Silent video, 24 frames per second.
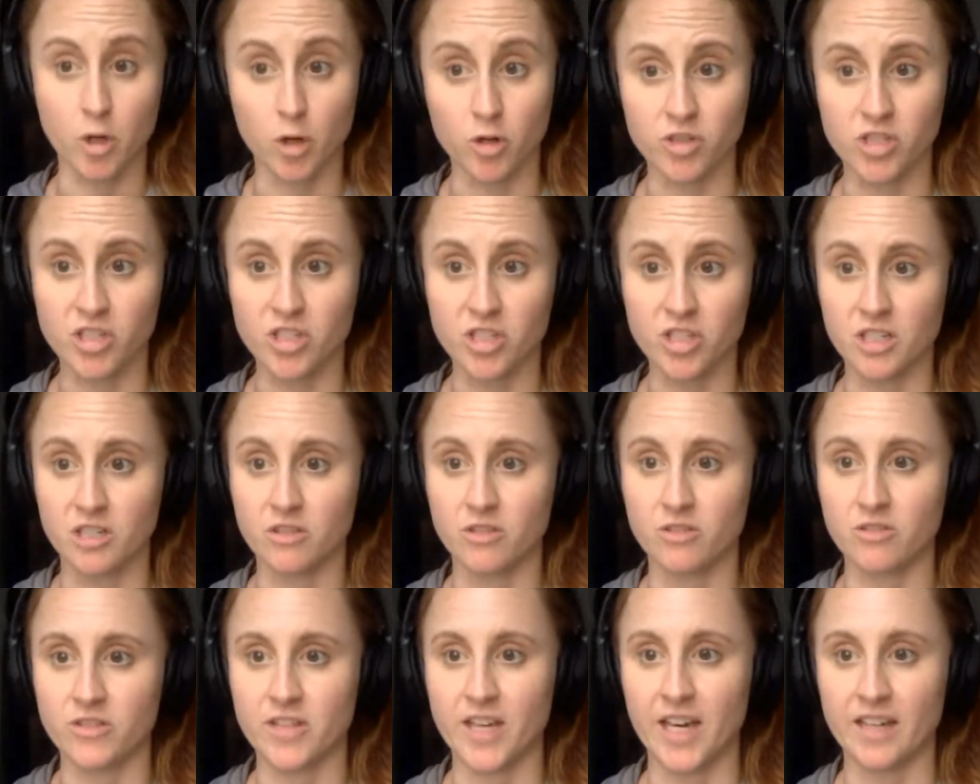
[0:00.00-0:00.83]
coaches
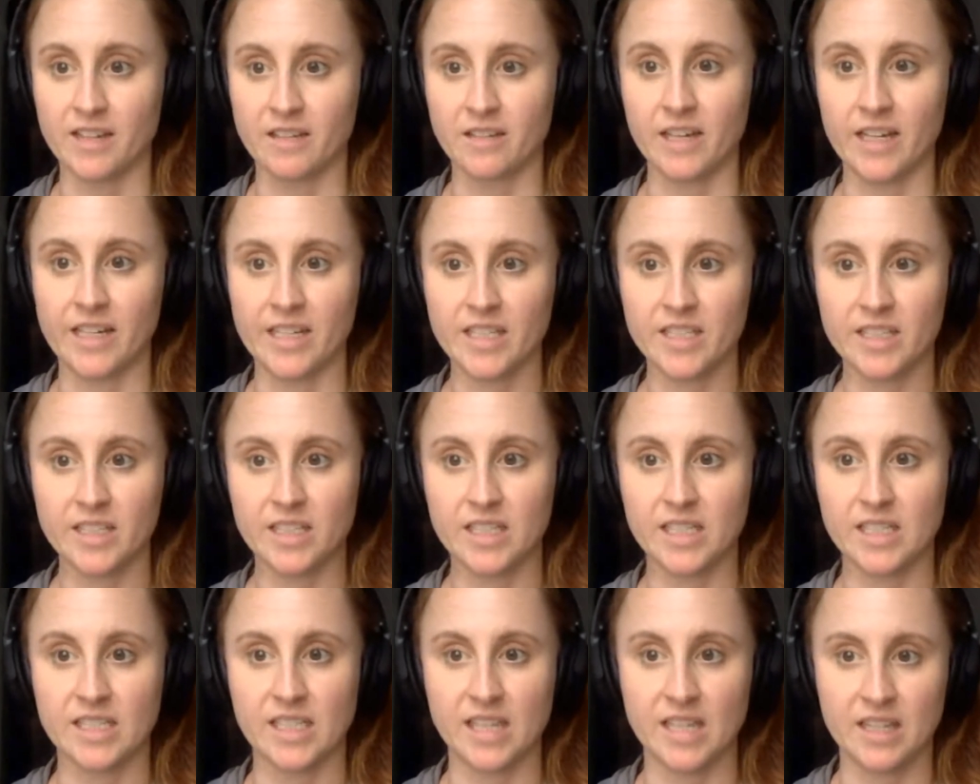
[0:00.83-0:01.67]
in youth athletics,
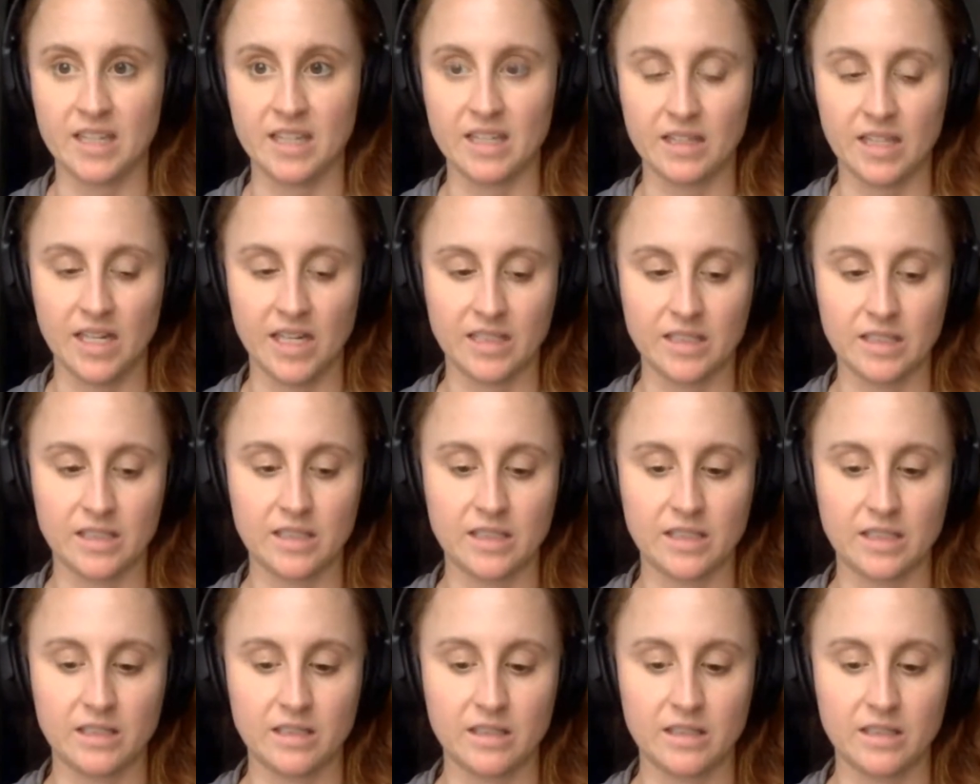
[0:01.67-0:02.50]
because I think that's
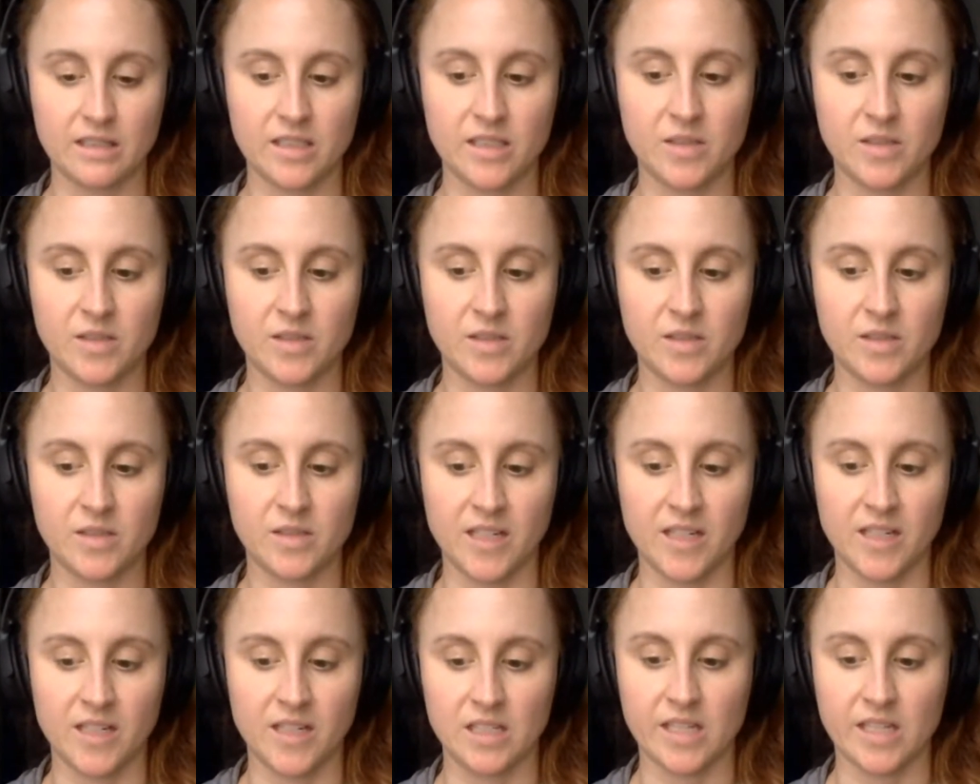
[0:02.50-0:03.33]

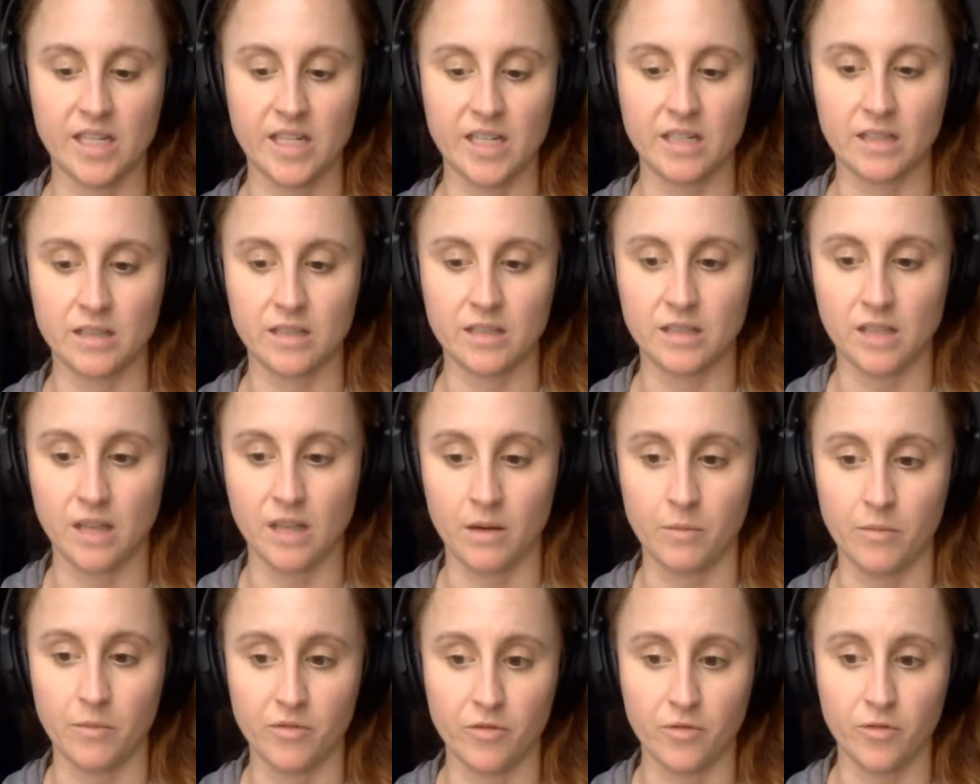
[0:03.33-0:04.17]
setting these kids
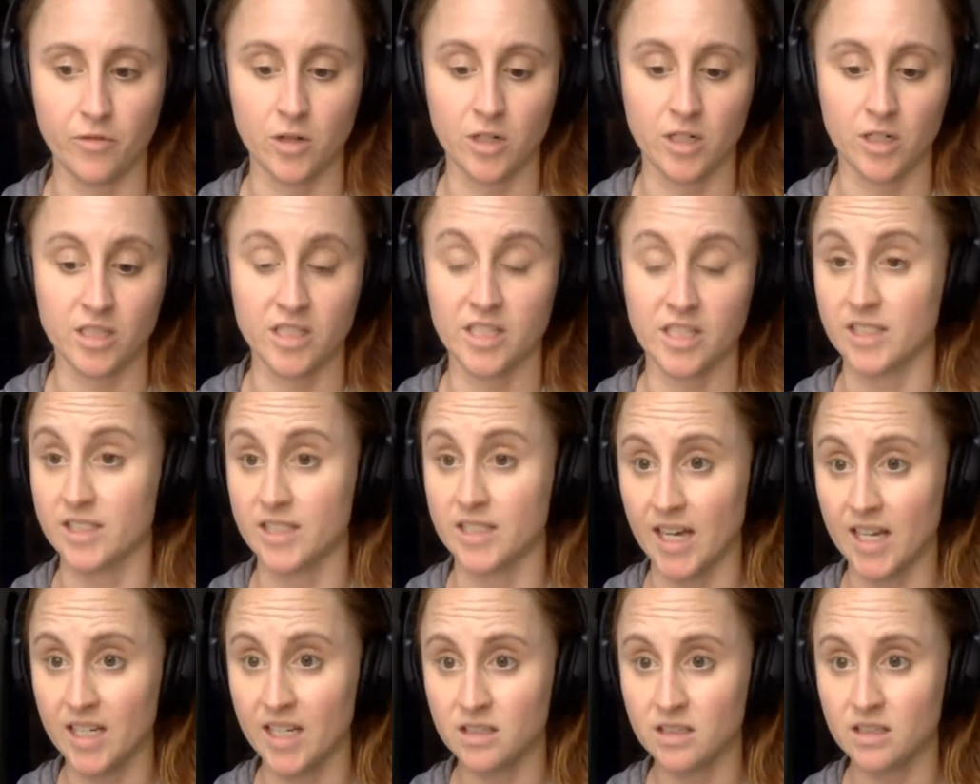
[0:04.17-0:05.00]
up for
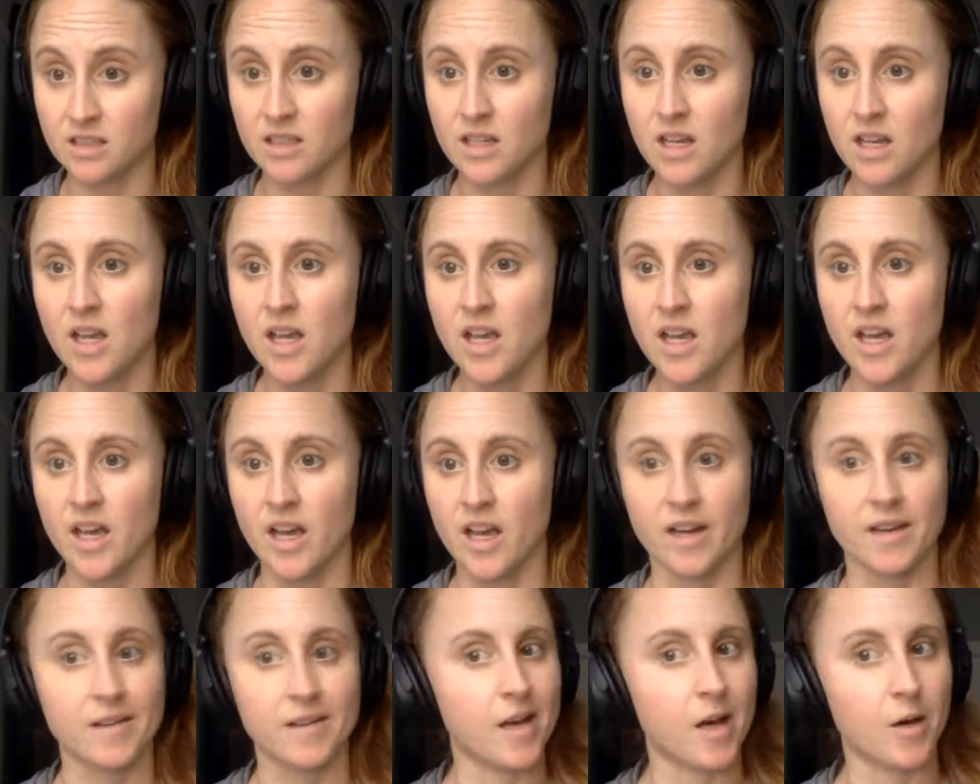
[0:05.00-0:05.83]
success,
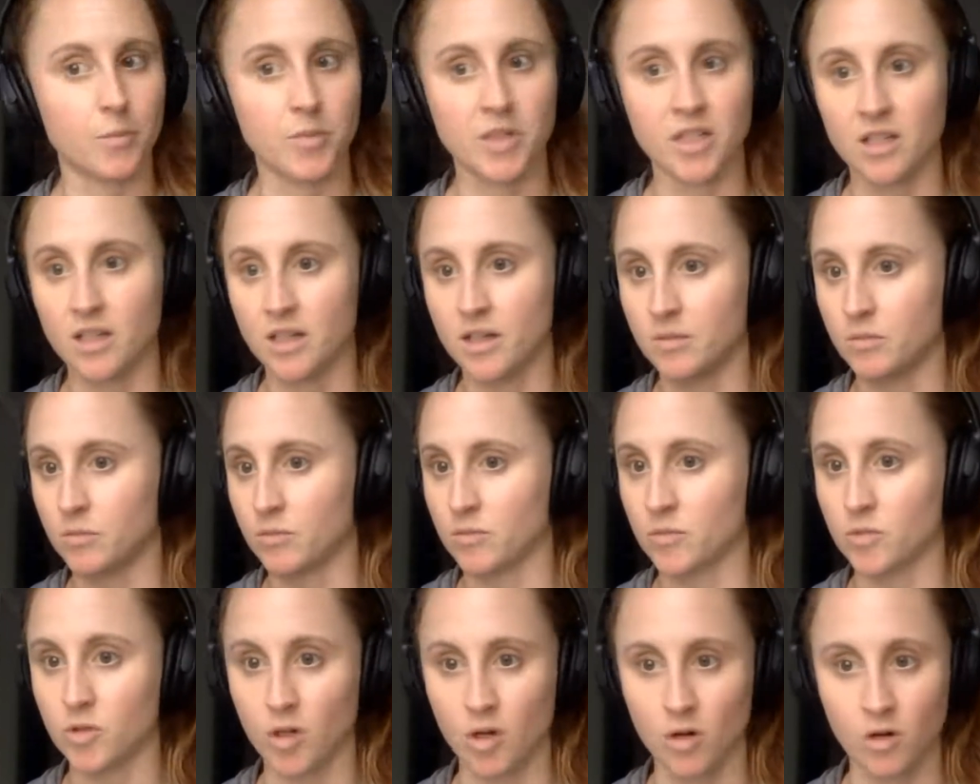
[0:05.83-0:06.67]
helping
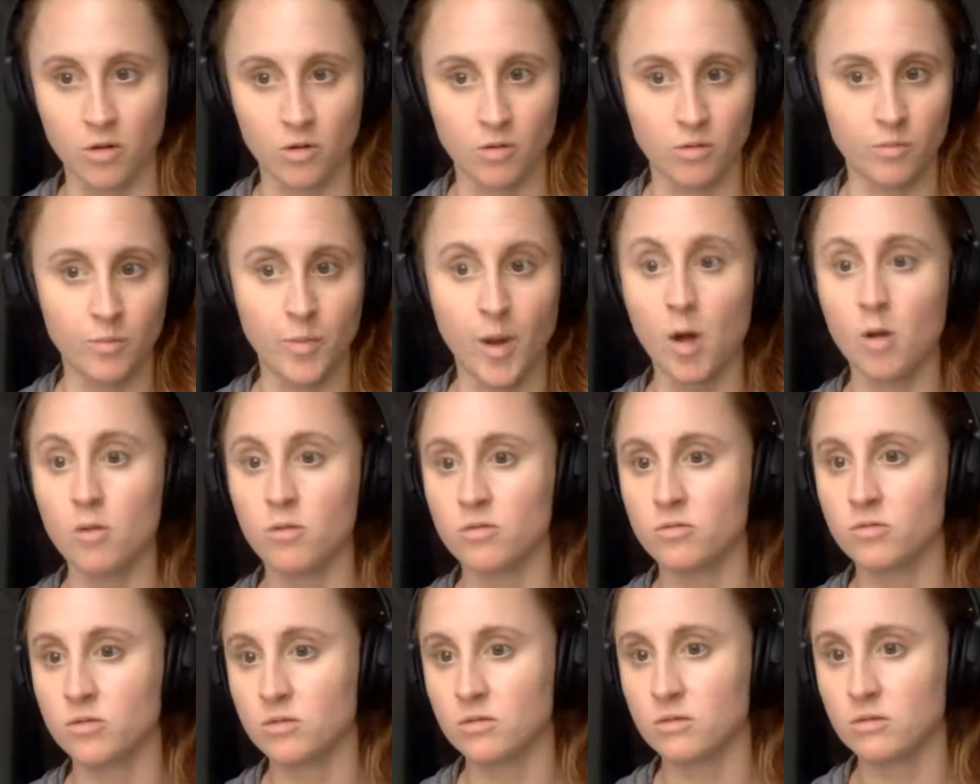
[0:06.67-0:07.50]
them grow
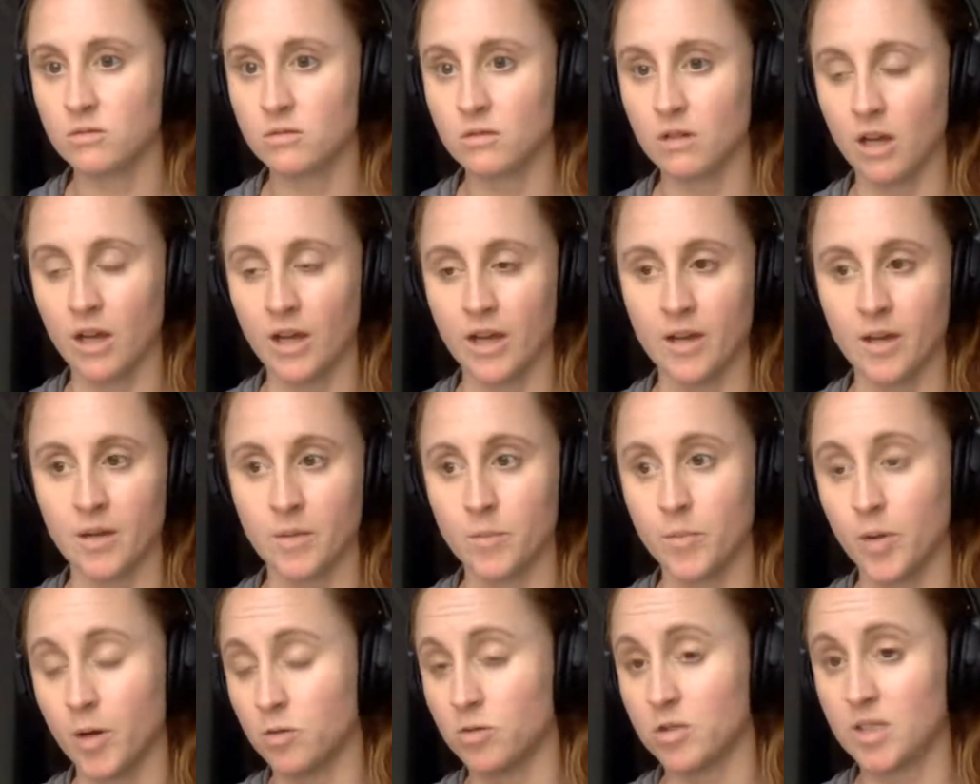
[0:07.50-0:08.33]
bone
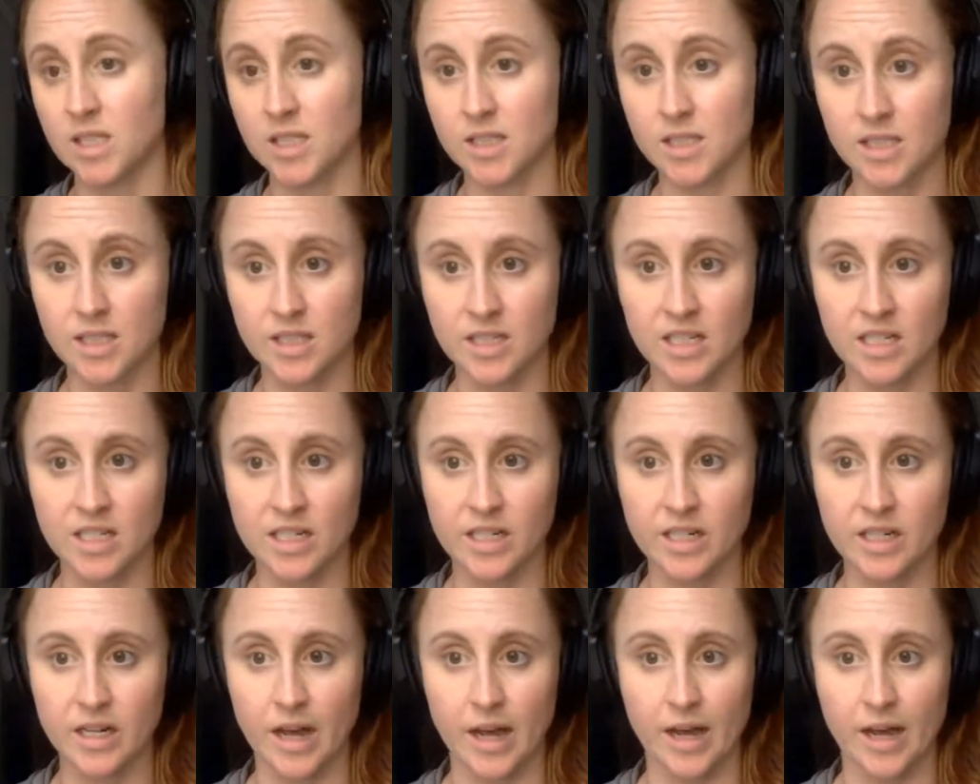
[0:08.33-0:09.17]
density,